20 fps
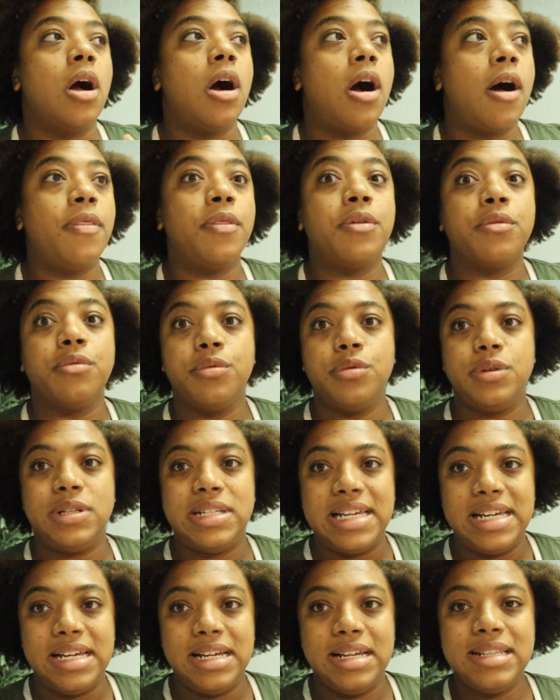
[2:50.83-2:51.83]
on the
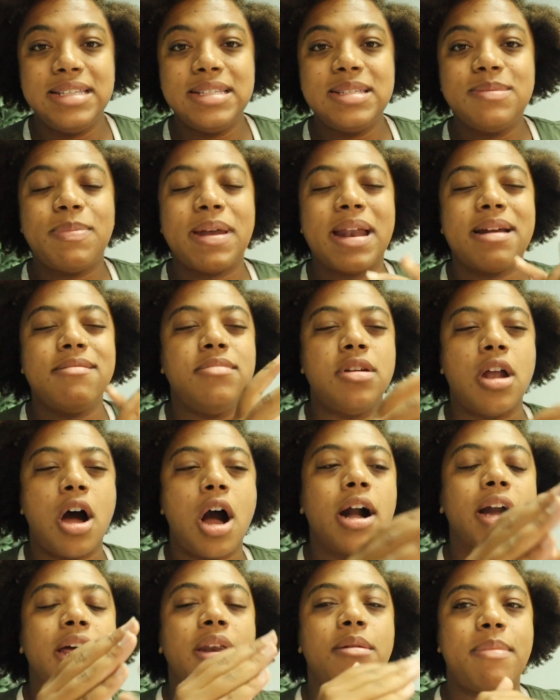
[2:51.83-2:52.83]
routines, but I'm
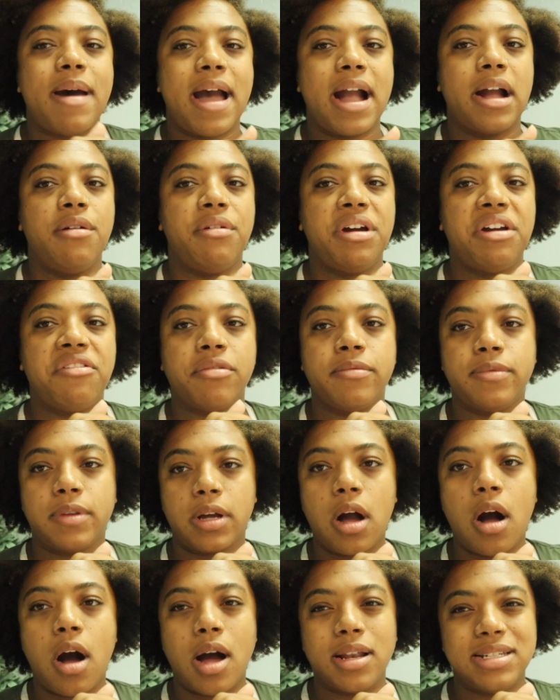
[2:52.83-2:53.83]
not gonna back away from
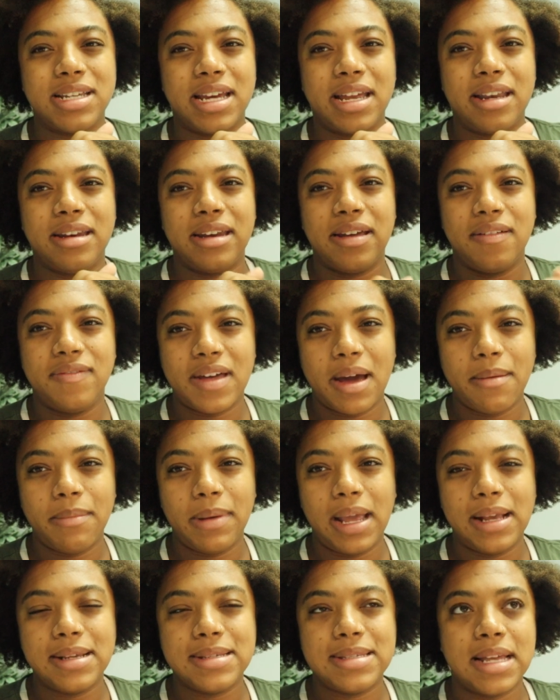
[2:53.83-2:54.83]
the content, if that
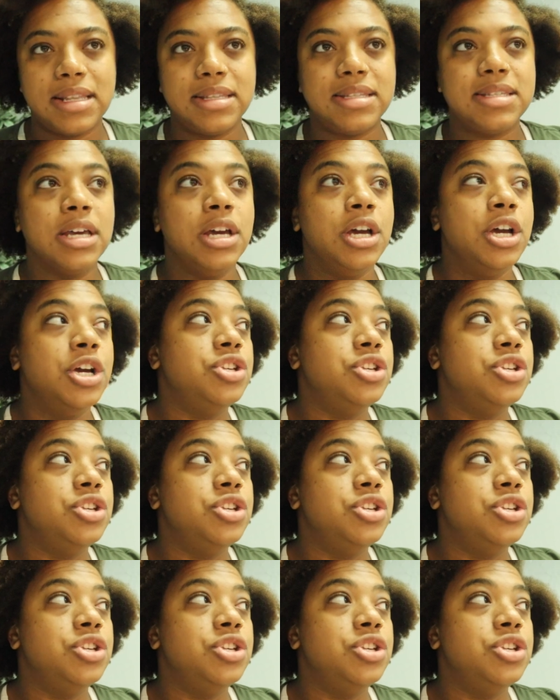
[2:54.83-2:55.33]
makes sense.